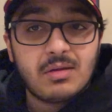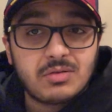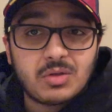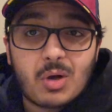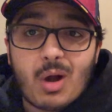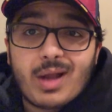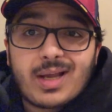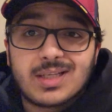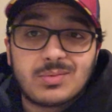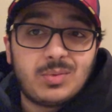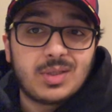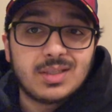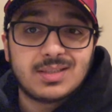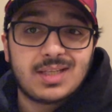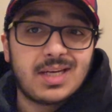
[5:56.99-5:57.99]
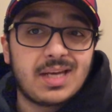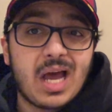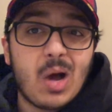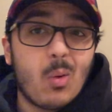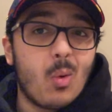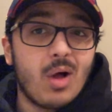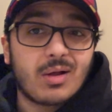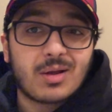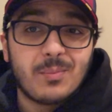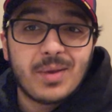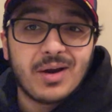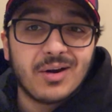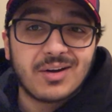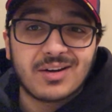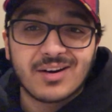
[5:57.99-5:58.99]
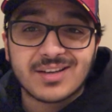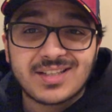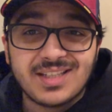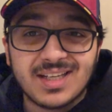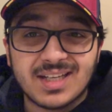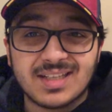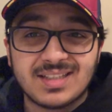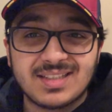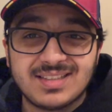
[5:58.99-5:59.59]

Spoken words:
So I guess we can say now, welcome Eric Garcia.